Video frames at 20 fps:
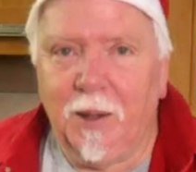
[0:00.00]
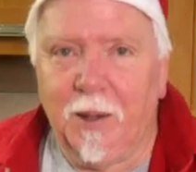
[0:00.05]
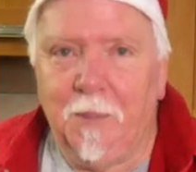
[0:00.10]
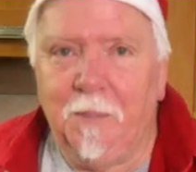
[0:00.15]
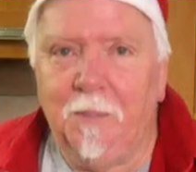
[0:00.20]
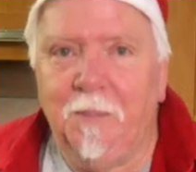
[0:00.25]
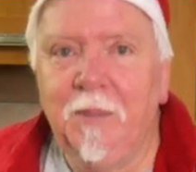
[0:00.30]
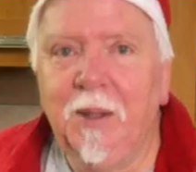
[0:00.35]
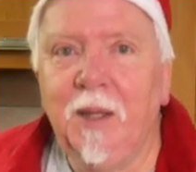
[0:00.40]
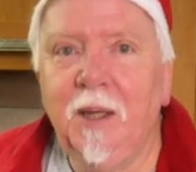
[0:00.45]

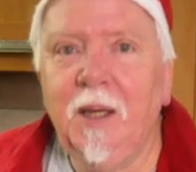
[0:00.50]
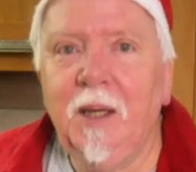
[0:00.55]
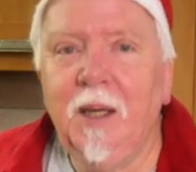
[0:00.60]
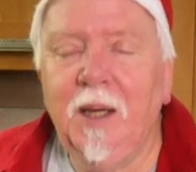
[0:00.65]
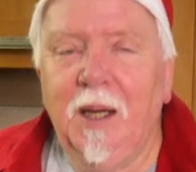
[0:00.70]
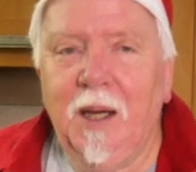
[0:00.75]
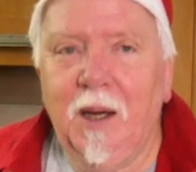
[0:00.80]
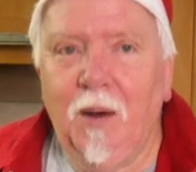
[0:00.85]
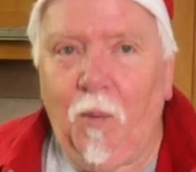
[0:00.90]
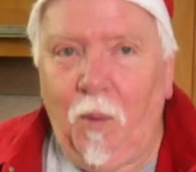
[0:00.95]
them
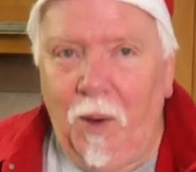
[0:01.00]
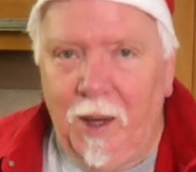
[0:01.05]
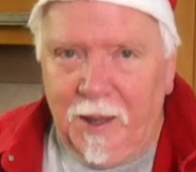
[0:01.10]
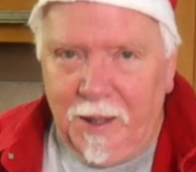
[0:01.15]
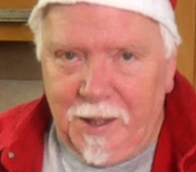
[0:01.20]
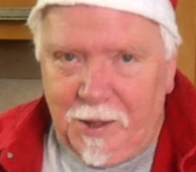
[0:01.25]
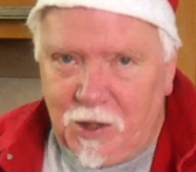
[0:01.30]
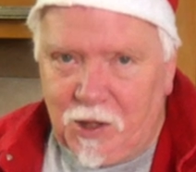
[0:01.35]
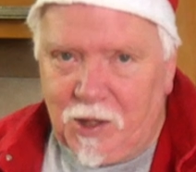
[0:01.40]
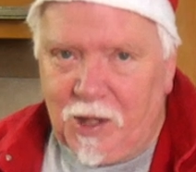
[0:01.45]
while
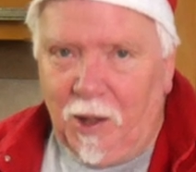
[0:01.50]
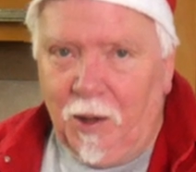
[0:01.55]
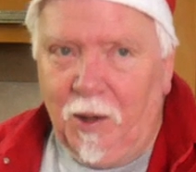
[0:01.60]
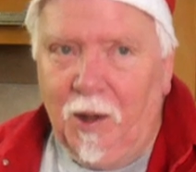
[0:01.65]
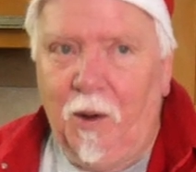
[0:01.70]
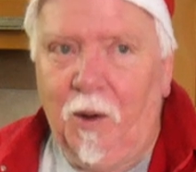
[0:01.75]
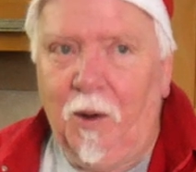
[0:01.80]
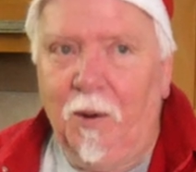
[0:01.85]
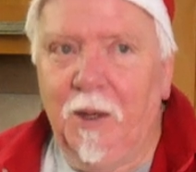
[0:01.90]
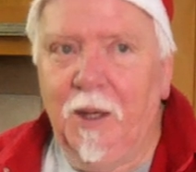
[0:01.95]
they're still
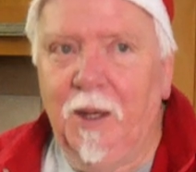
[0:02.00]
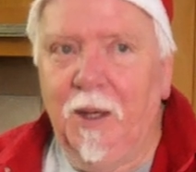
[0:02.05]
hot,